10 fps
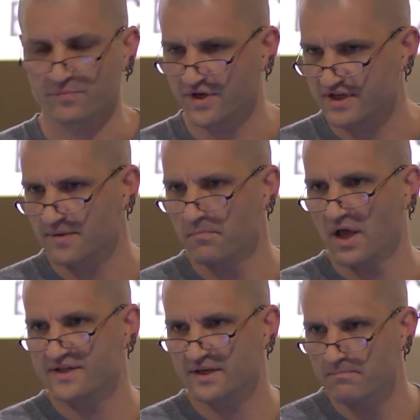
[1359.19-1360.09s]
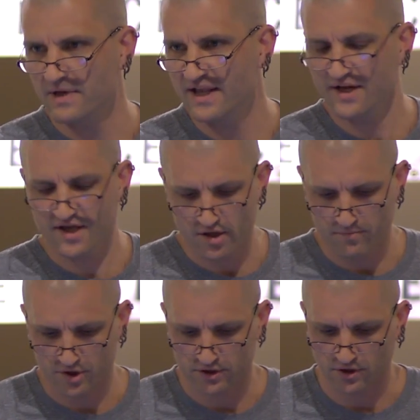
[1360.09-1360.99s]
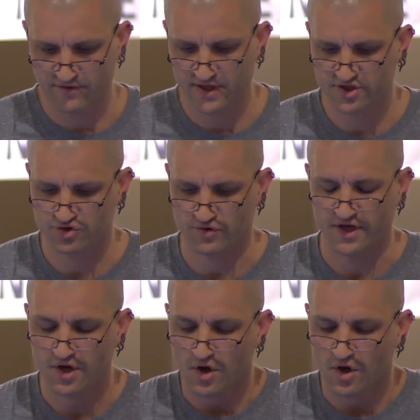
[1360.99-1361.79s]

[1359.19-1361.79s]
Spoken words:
But it's a linear model of history.